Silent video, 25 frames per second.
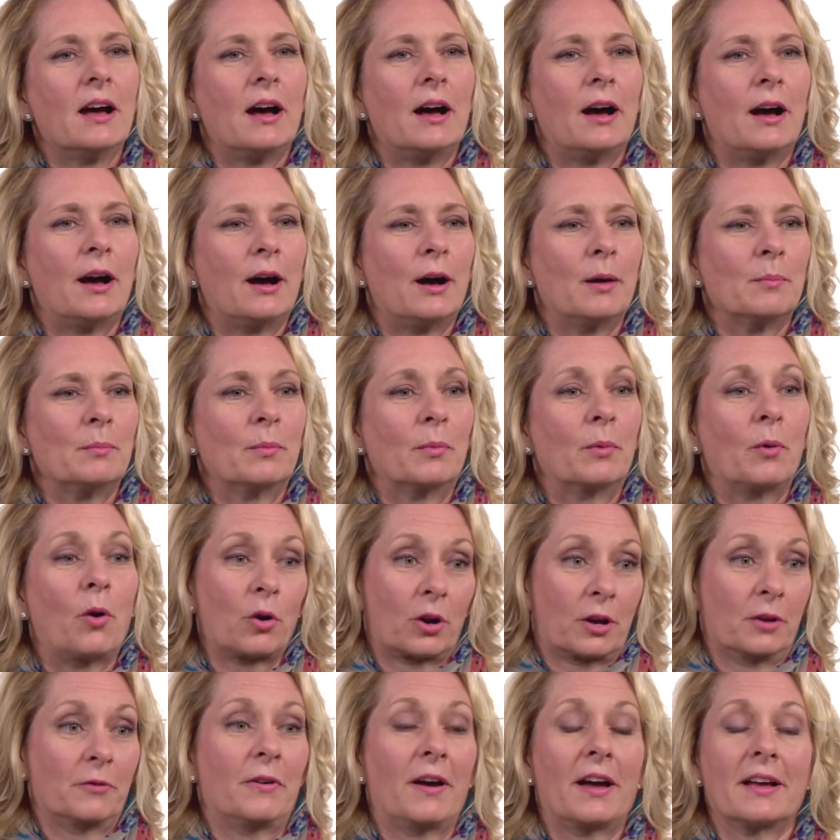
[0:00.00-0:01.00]
um,
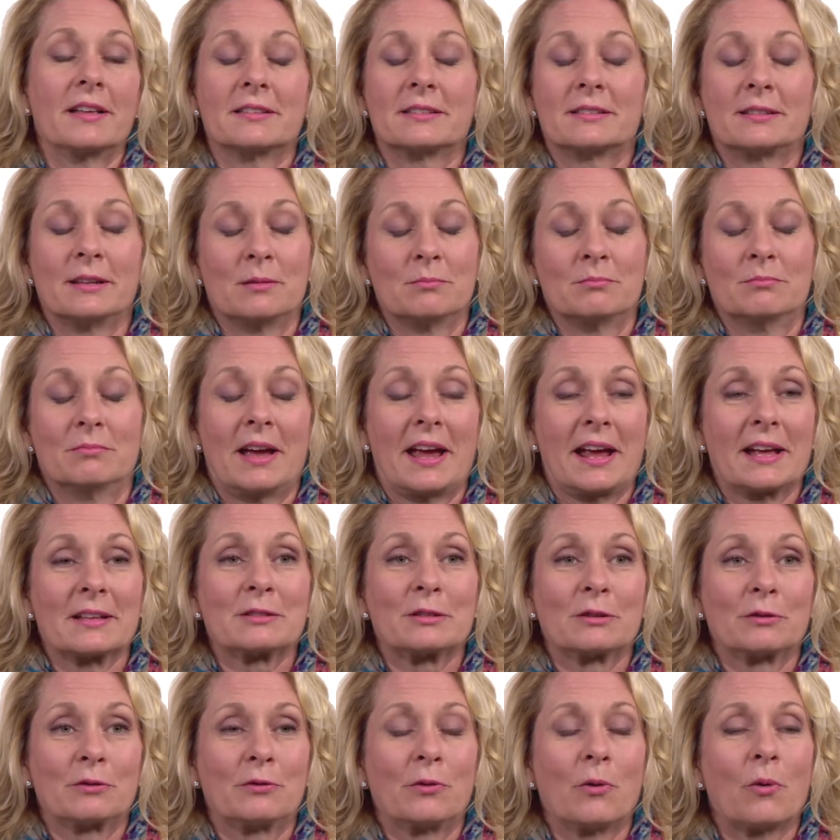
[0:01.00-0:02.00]
or could find some
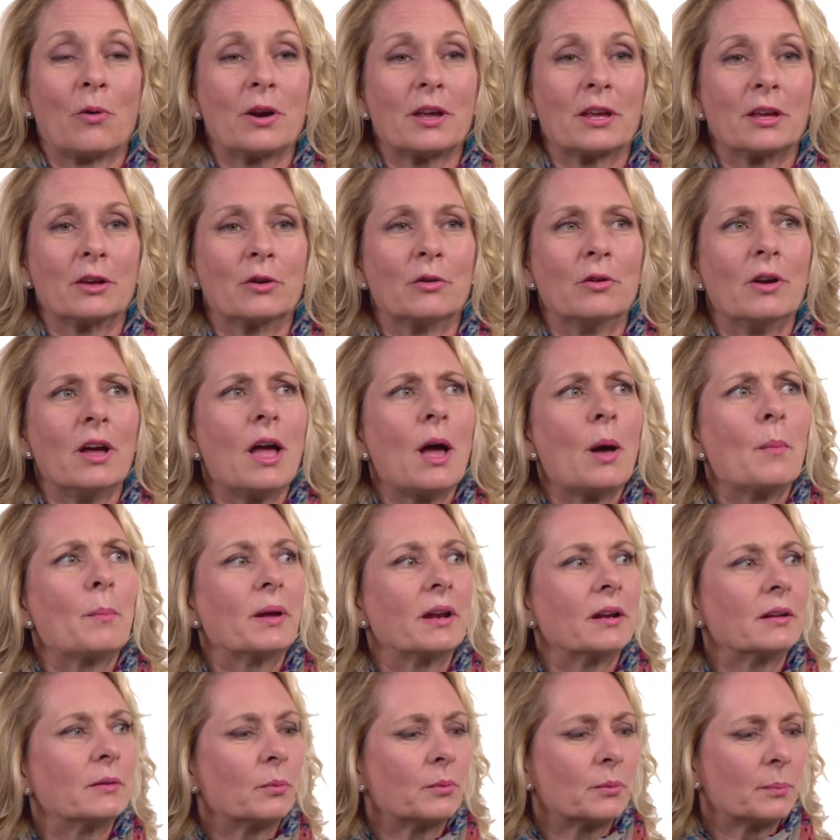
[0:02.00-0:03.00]
answer for you.
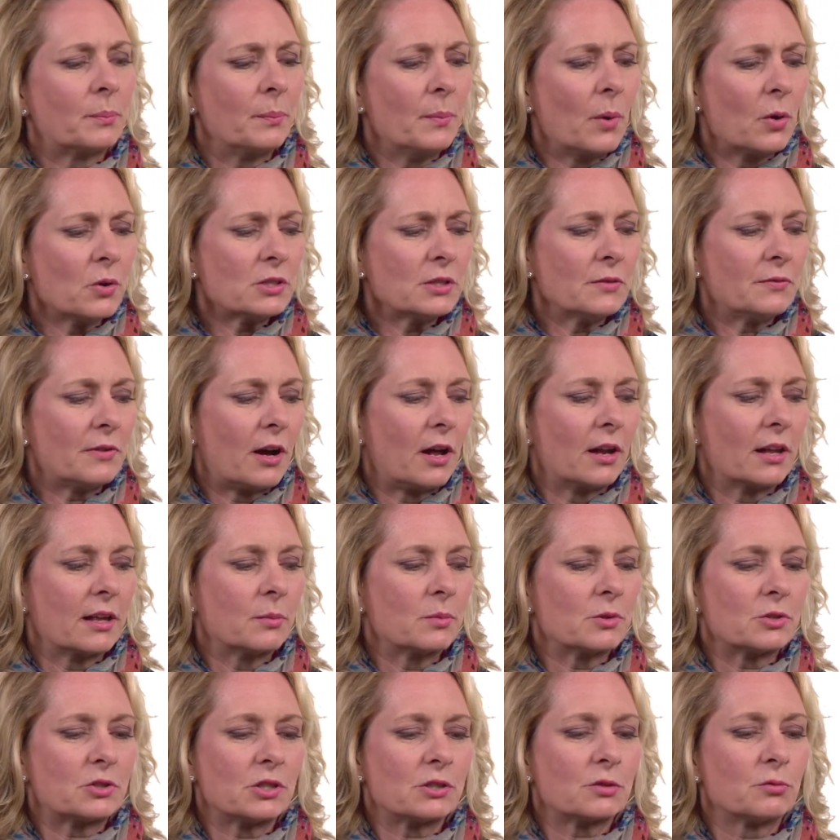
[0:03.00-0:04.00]
But most of all, it
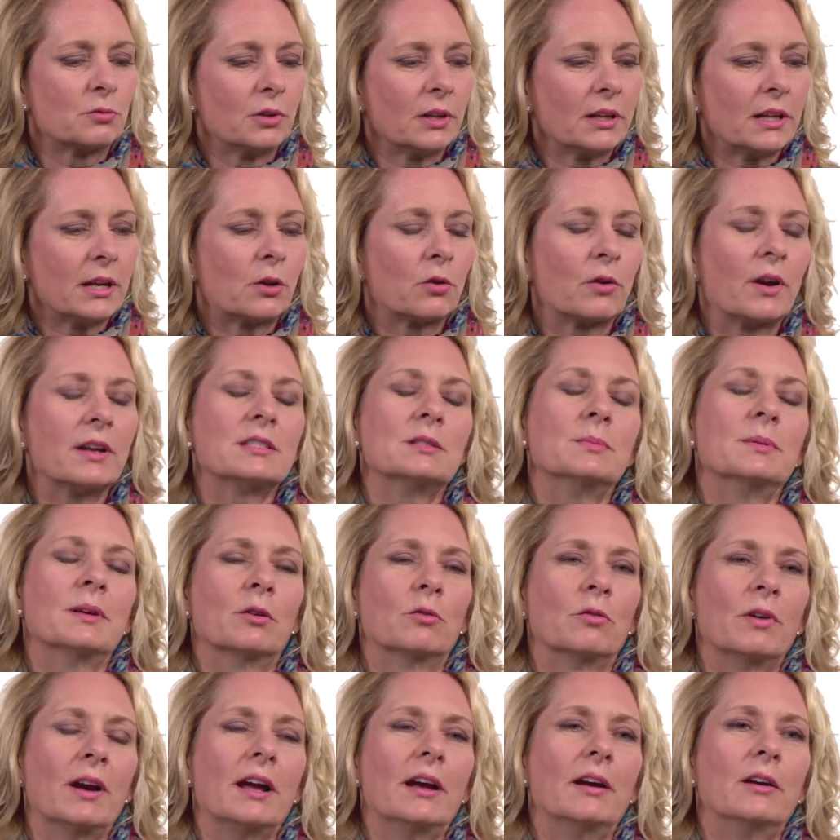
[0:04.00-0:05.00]
was just really great to be
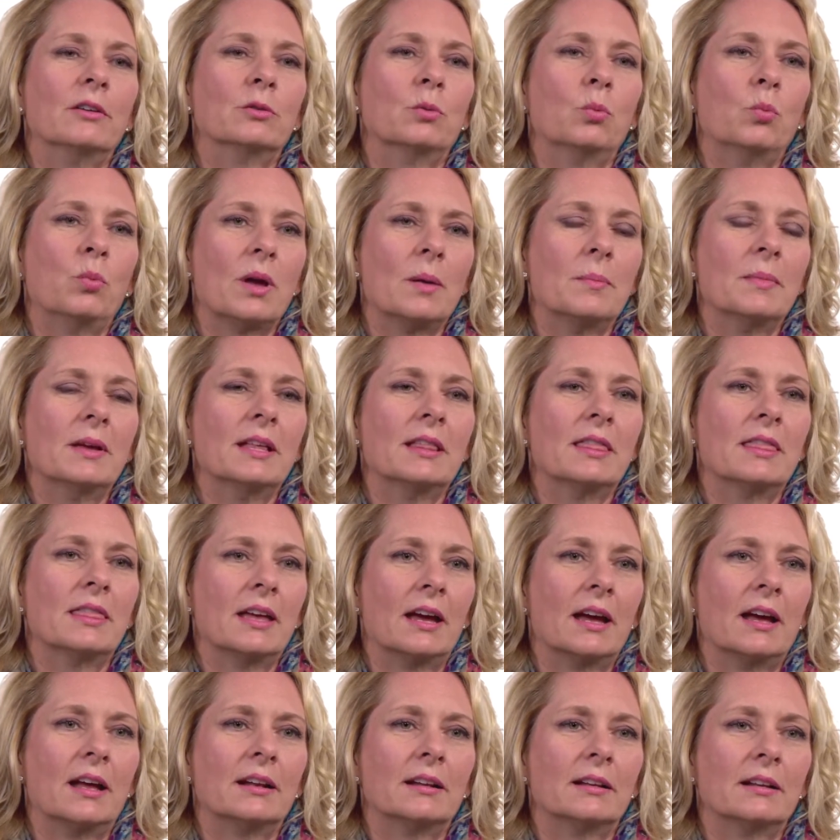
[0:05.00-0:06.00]
around women
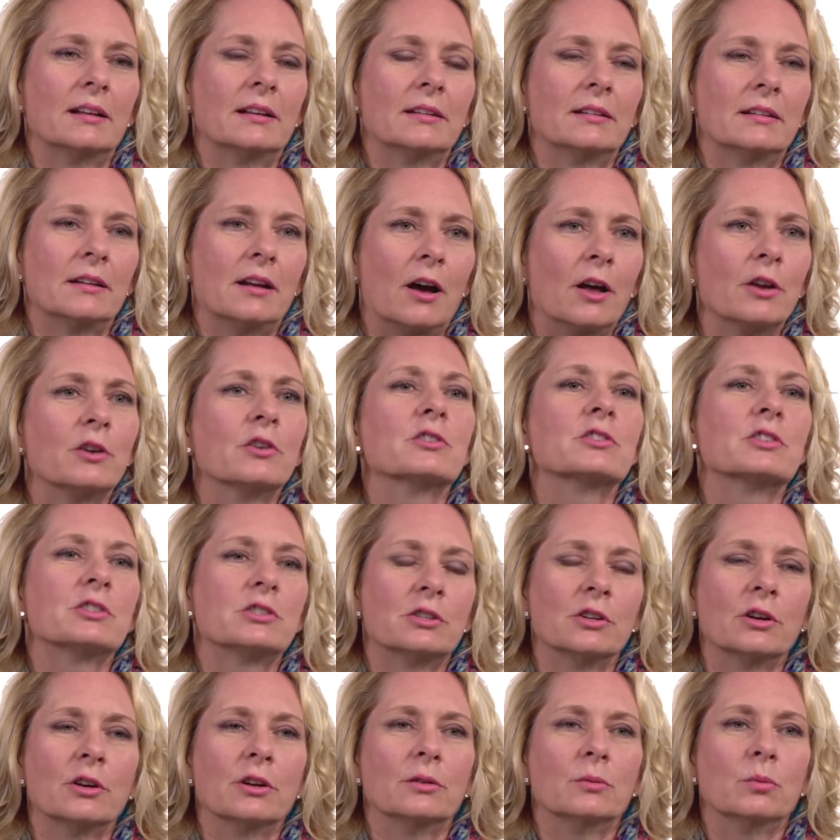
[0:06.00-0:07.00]
that
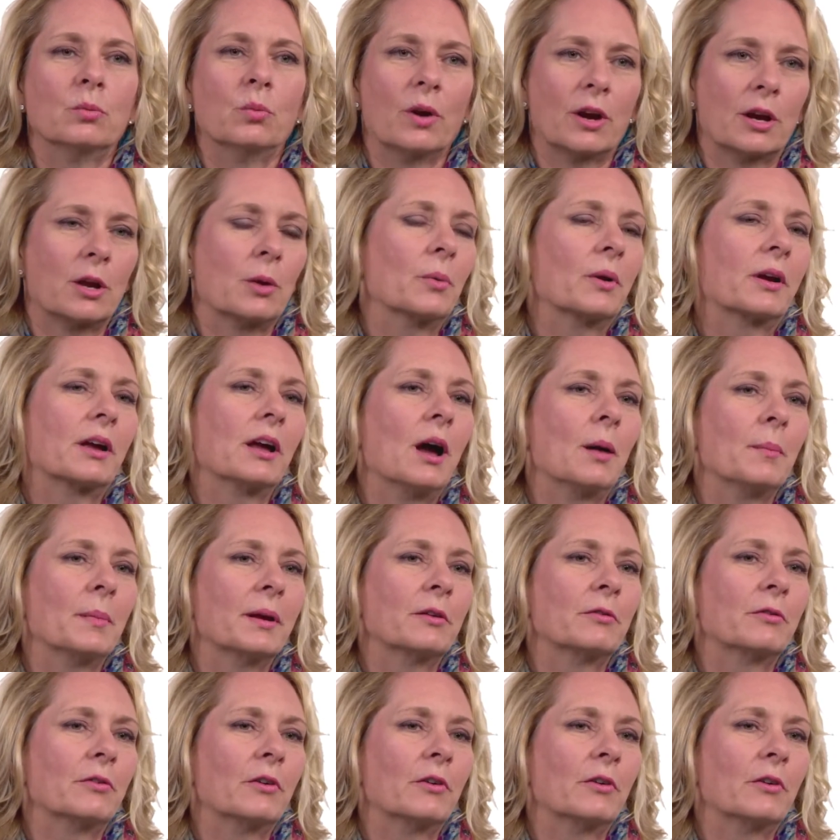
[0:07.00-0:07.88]
understood where you were coming